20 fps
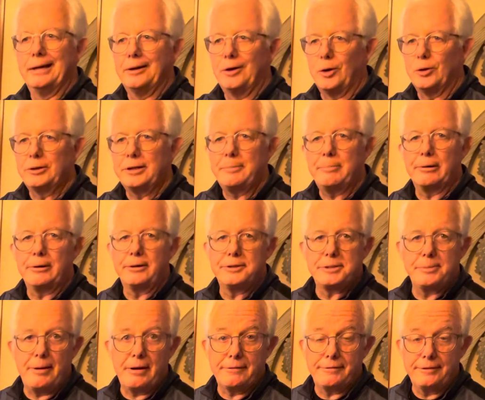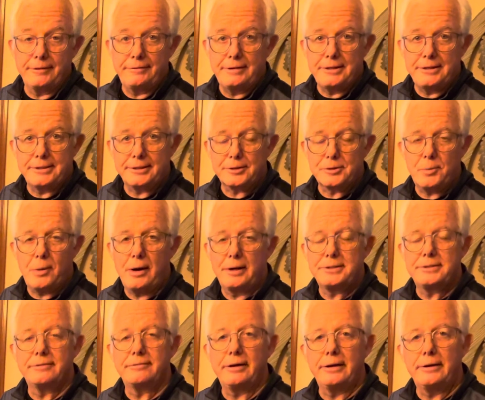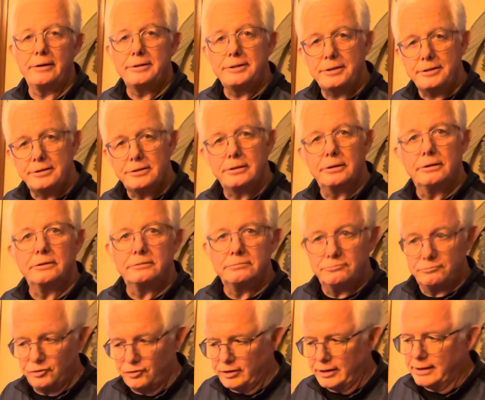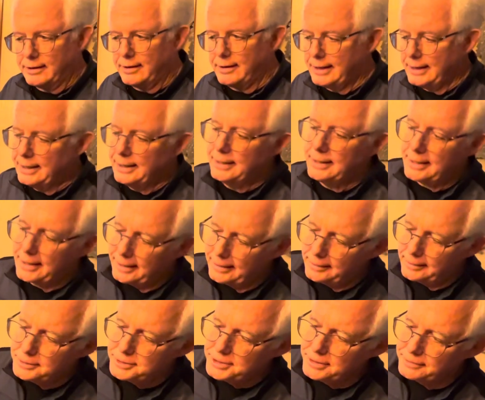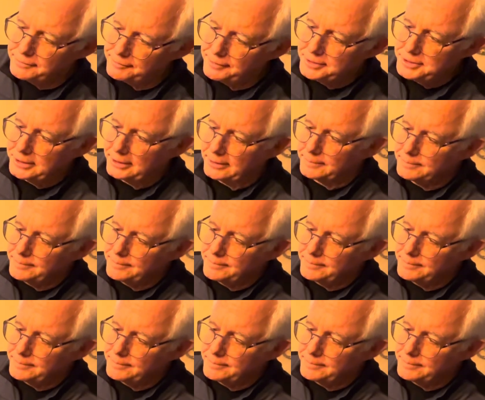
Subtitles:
Only burns about 56 watts of energy, so very energy efficient.